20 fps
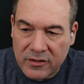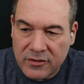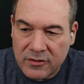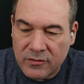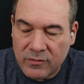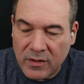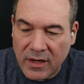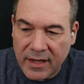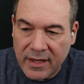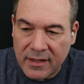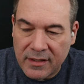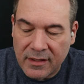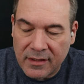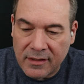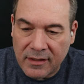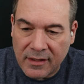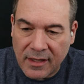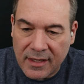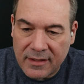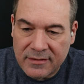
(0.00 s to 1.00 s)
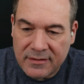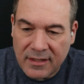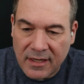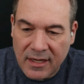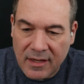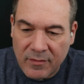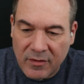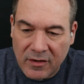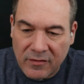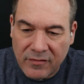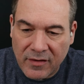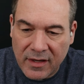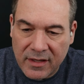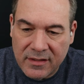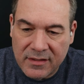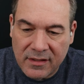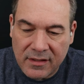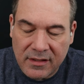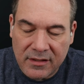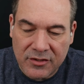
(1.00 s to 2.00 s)
This is what I had done the last time. And if
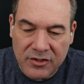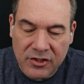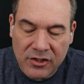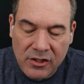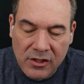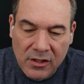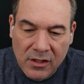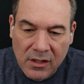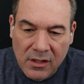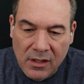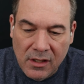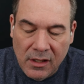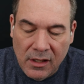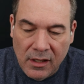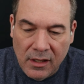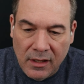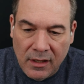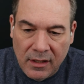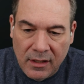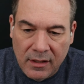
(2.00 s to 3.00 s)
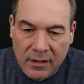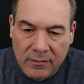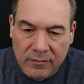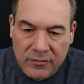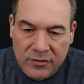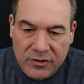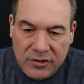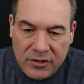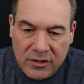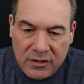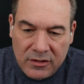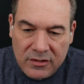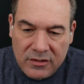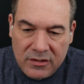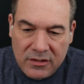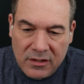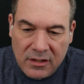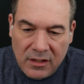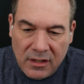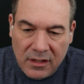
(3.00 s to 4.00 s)
I touch let's